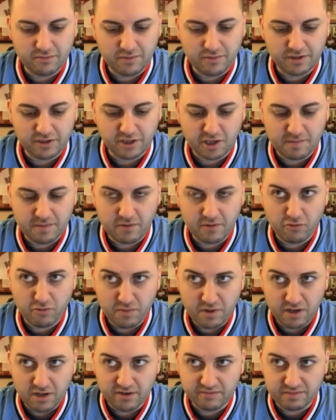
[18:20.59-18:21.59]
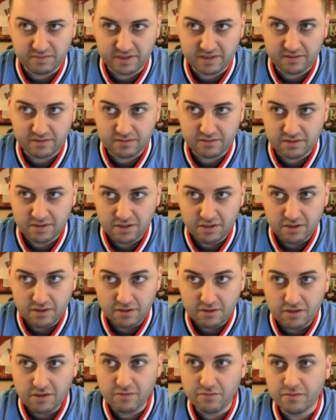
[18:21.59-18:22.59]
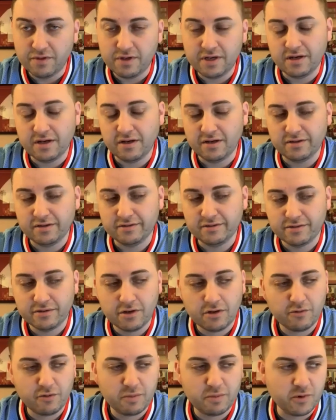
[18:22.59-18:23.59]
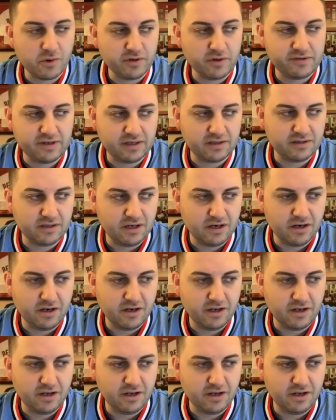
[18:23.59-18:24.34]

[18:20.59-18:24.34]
We talked about Ramirez, but there are reports out there,